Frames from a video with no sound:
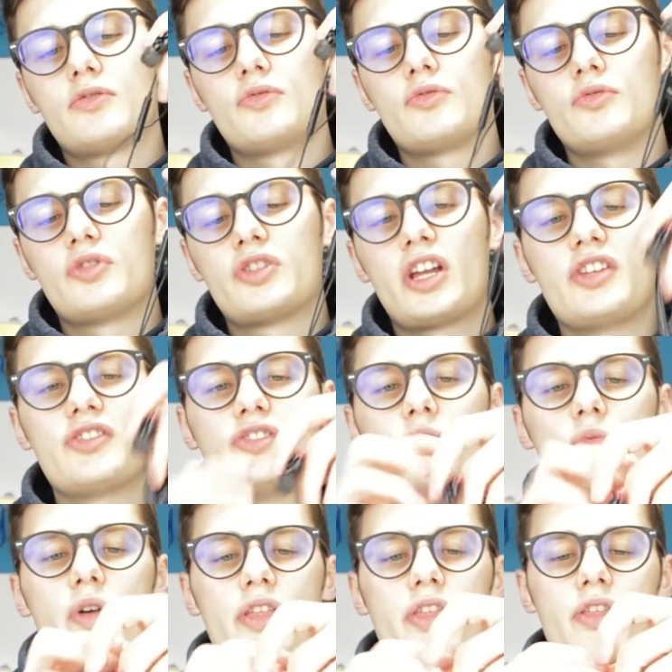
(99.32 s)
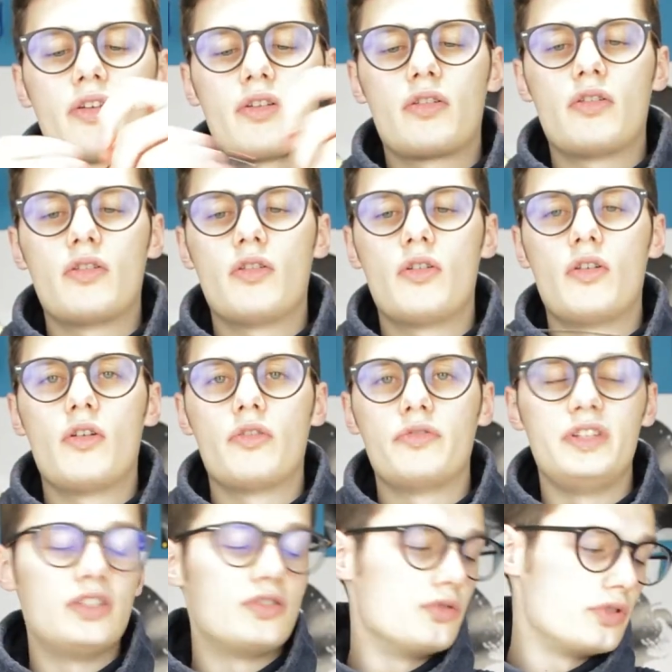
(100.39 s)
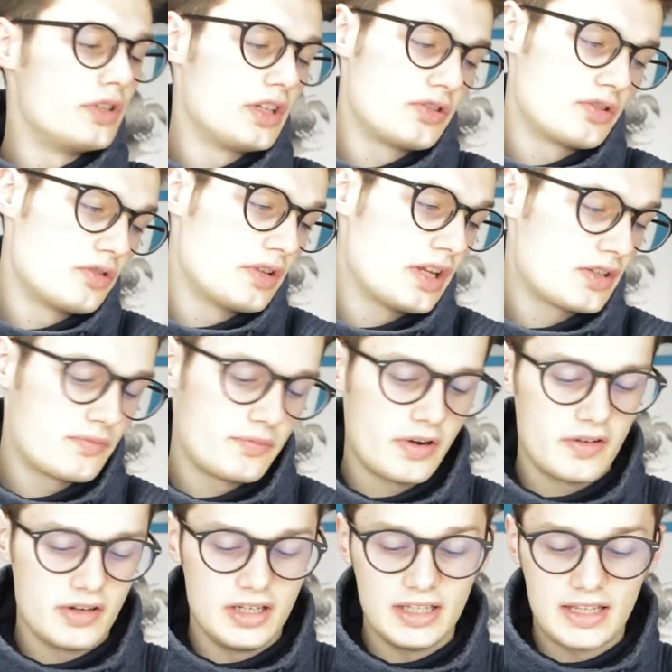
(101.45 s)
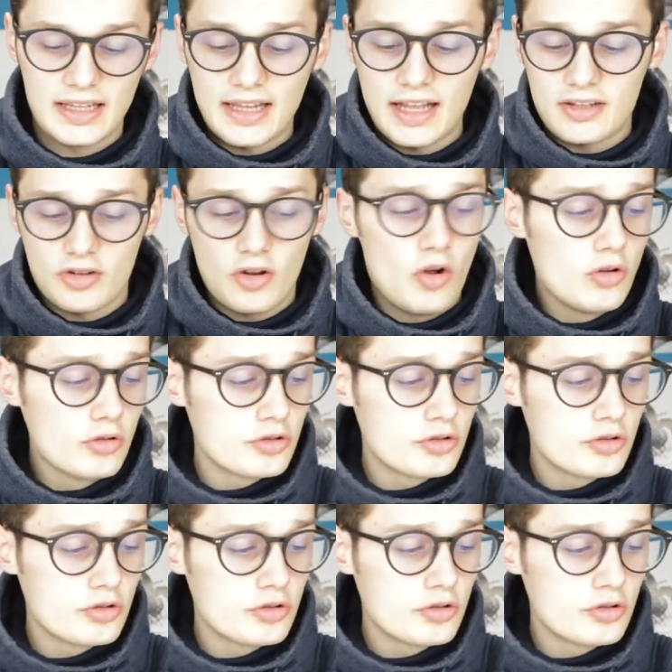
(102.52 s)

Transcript: to change the width of these two things, so that's very neat, and that's all